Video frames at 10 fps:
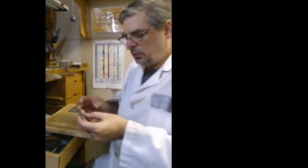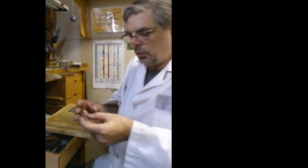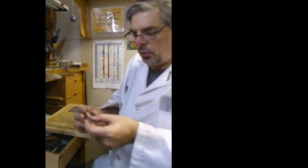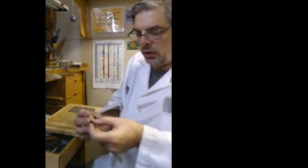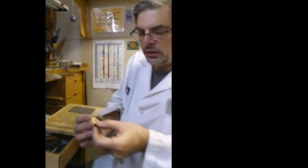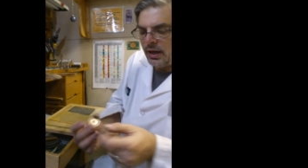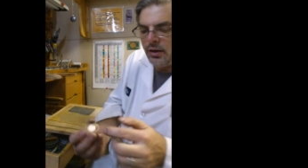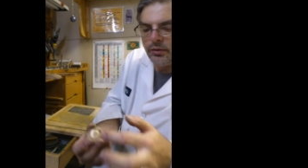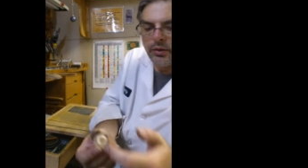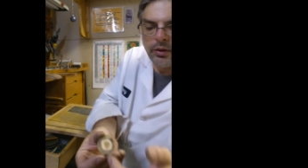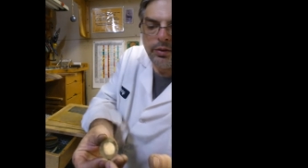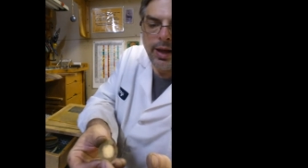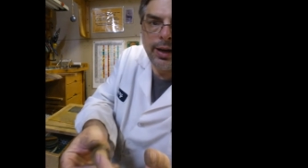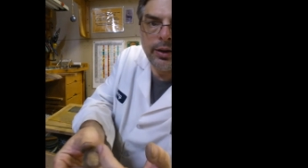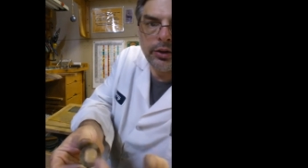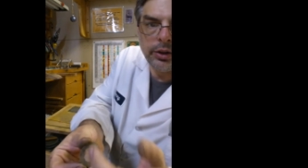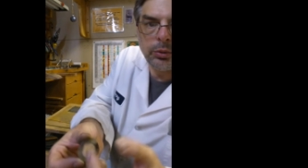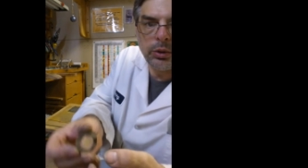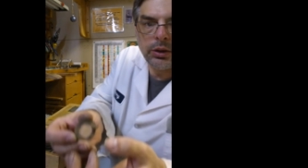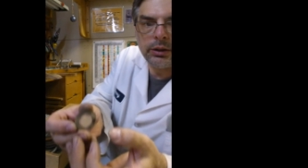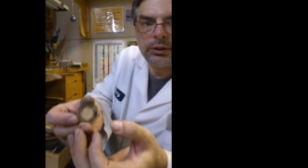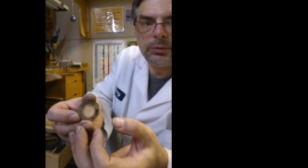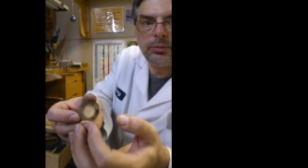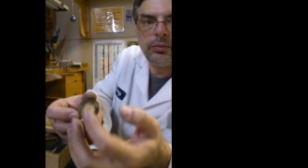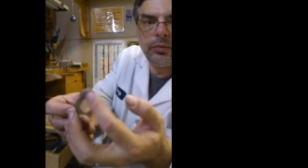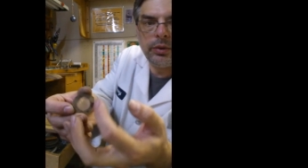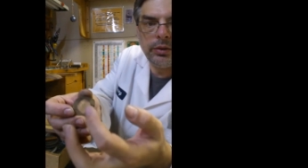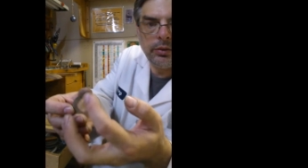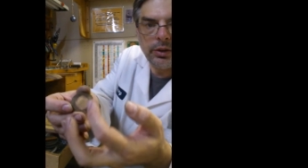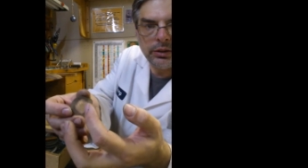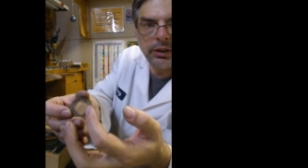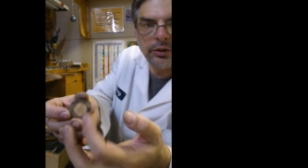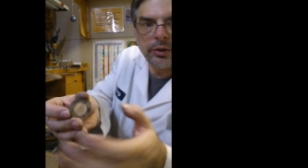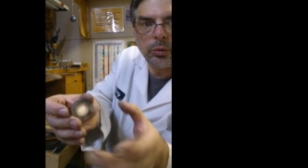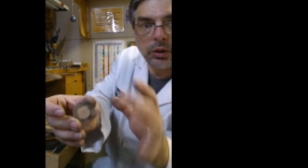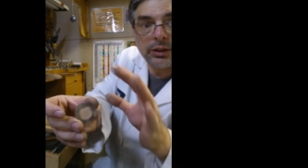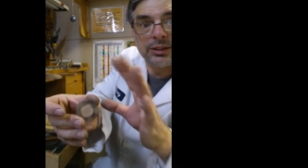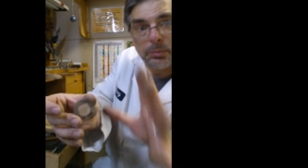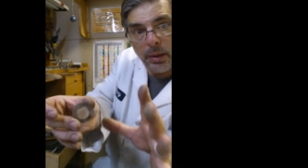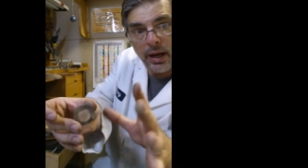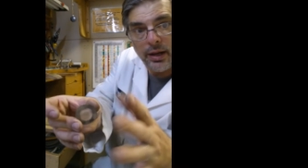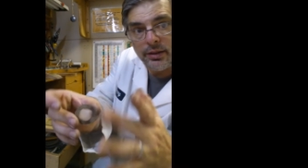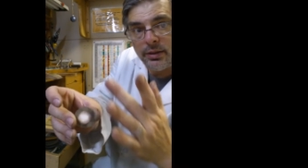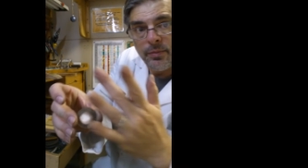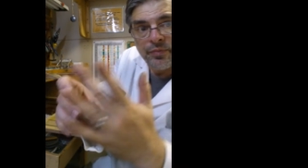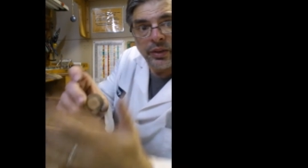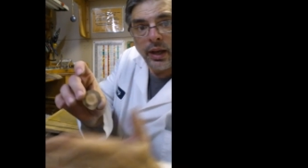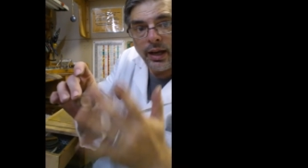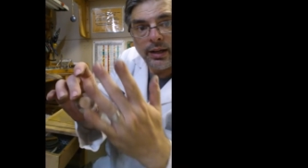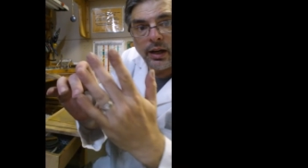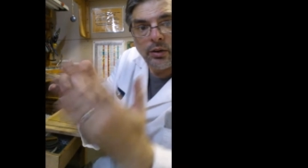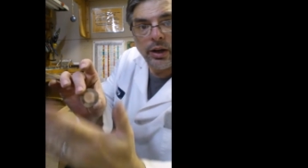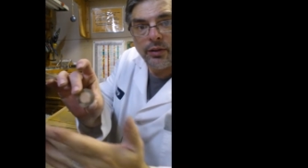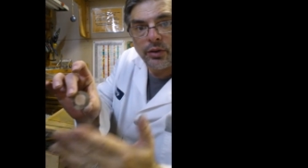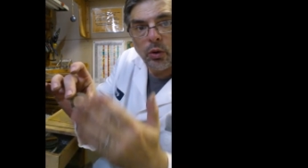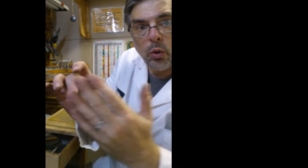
you will work down. That area this area will expand, and I'll have the